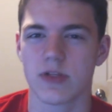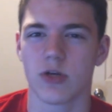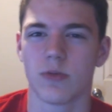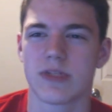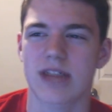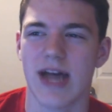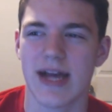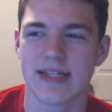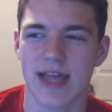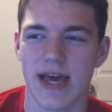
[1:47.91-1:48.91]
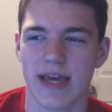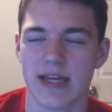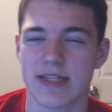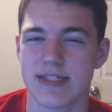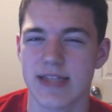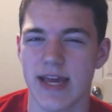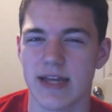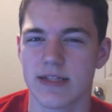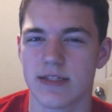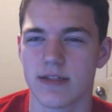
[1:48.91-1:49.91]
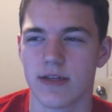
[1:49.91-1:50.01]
So besides like an insane,